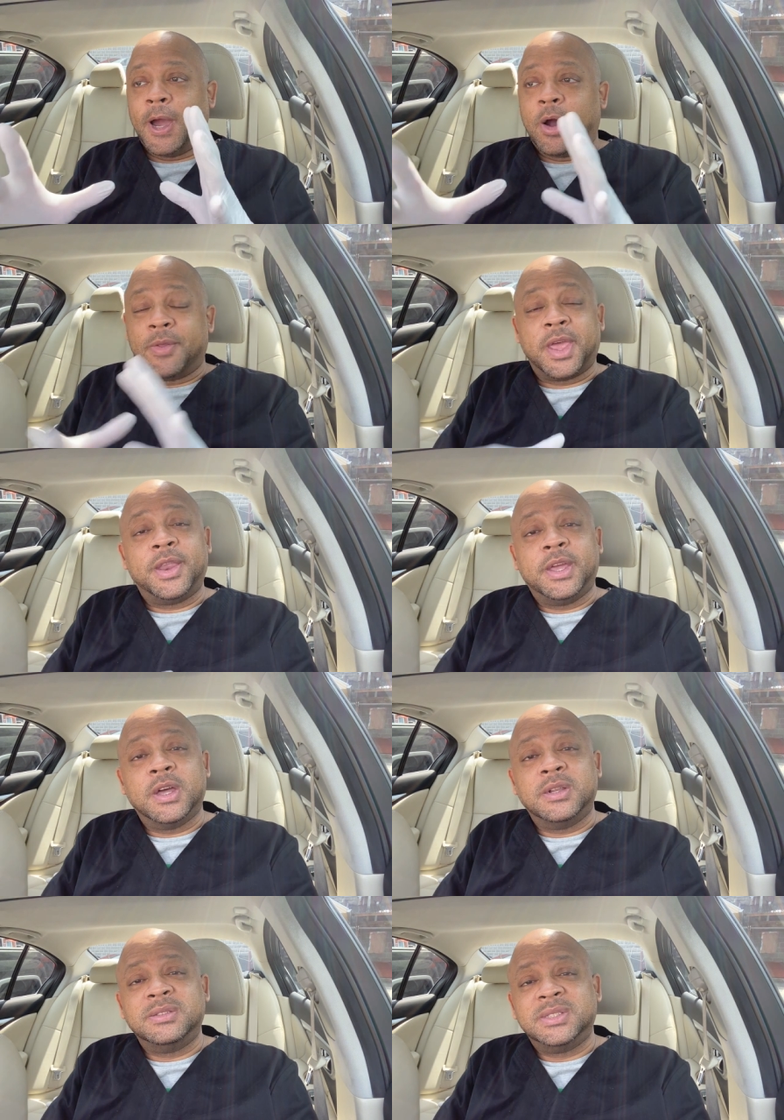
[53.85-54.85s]
Are they any
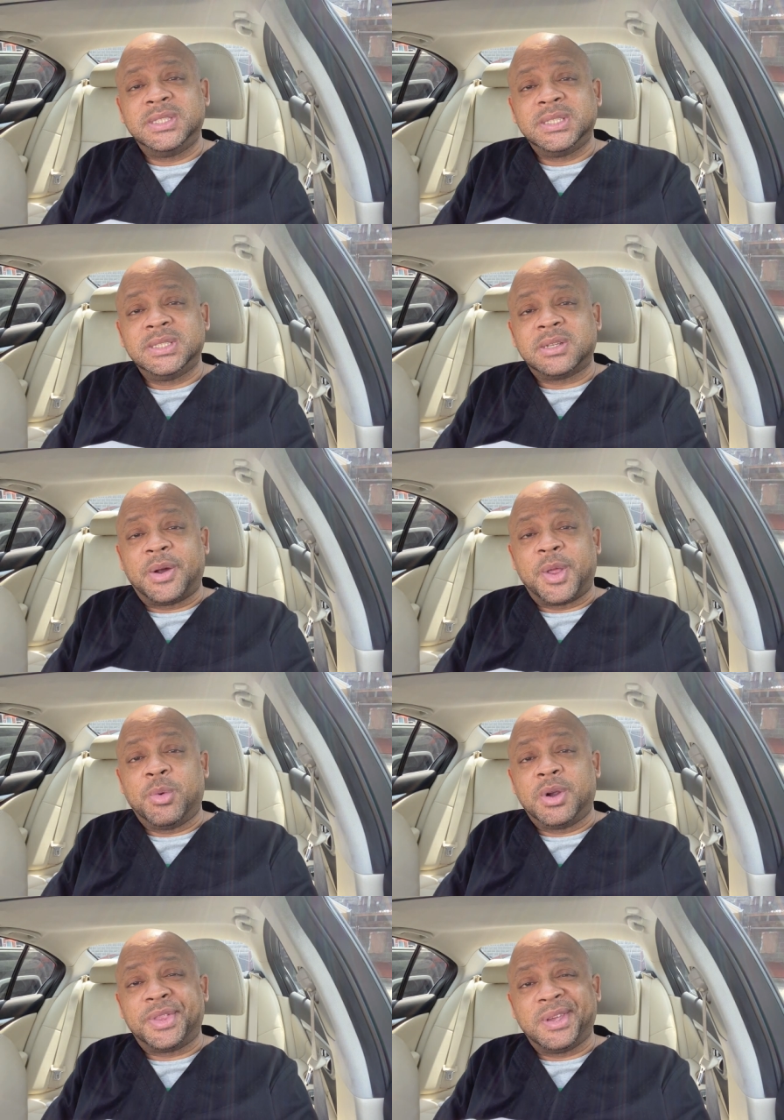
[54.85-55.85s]
good? Are they
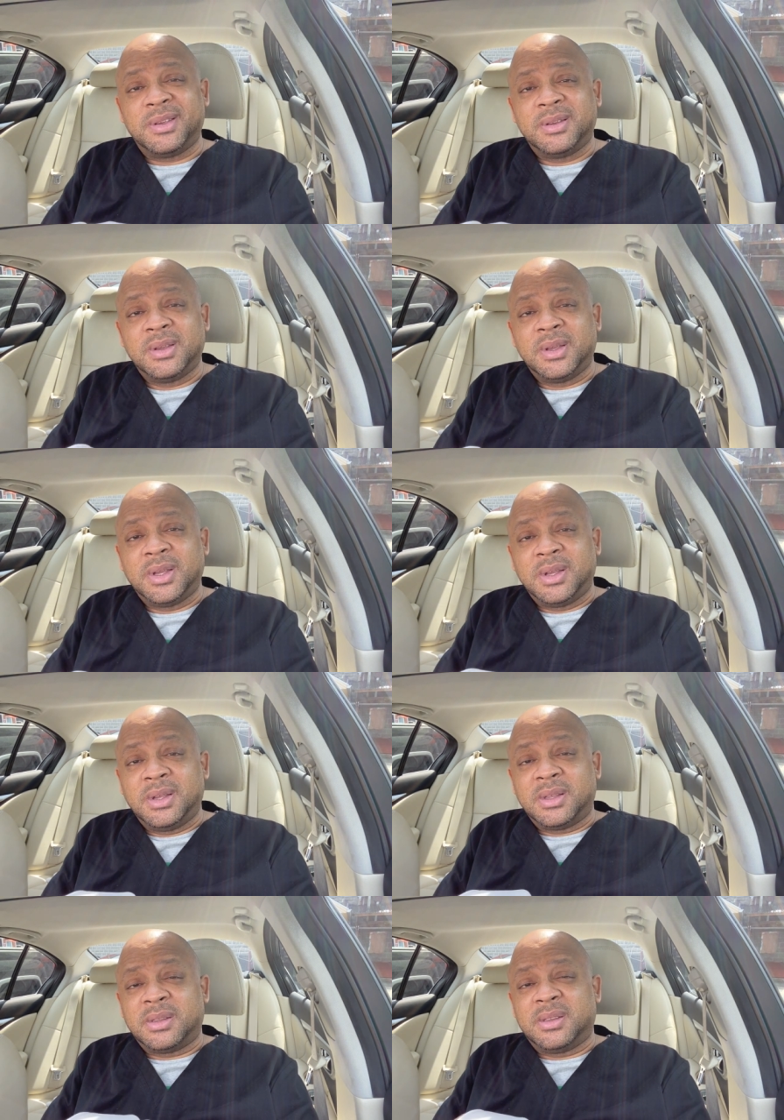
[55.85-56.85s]
worth it?
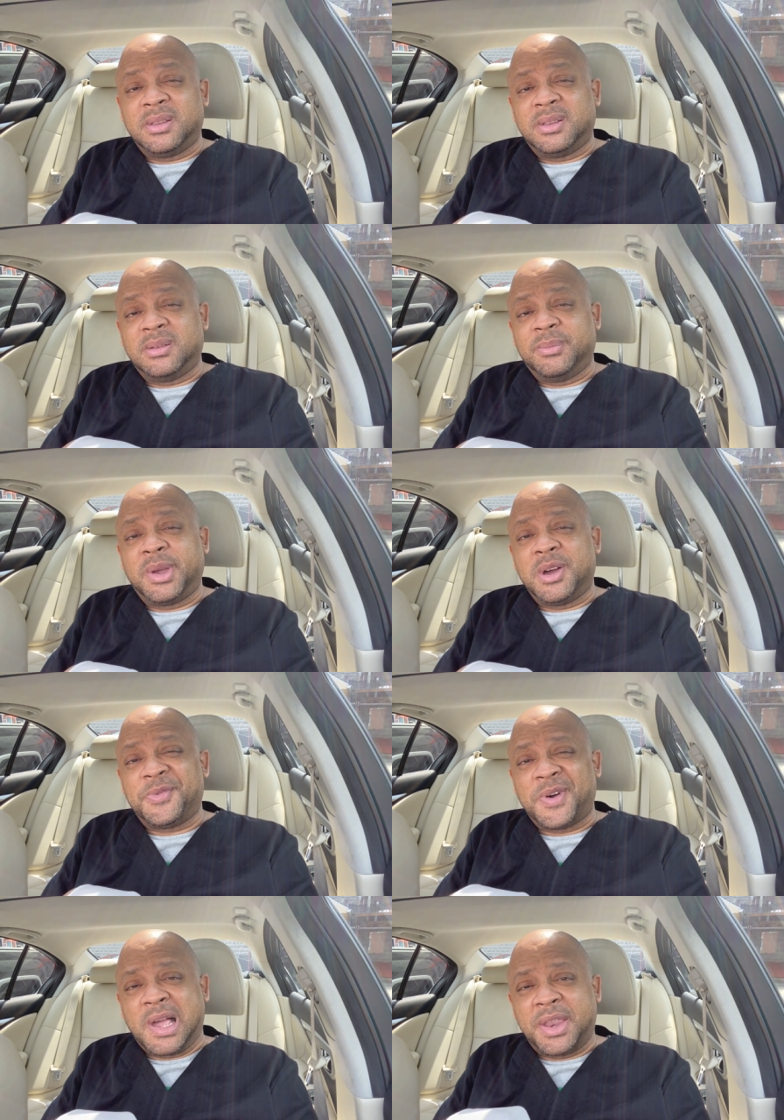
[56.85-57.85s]
We're going
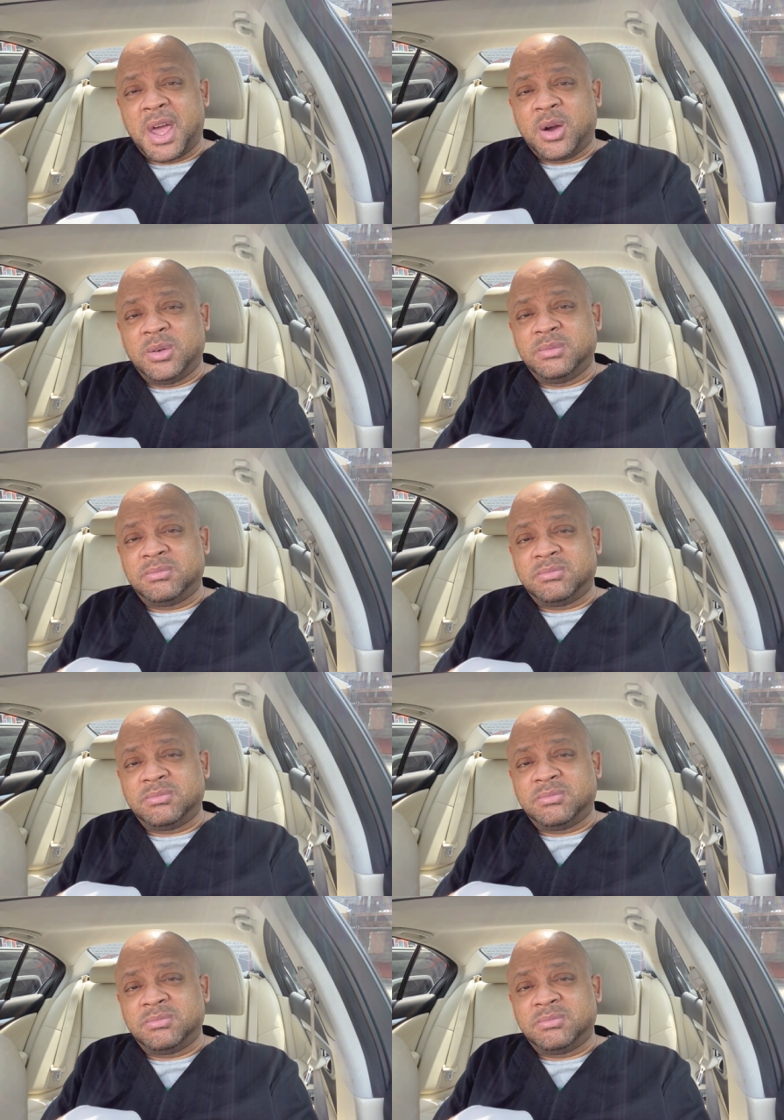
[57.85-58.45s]
to find out.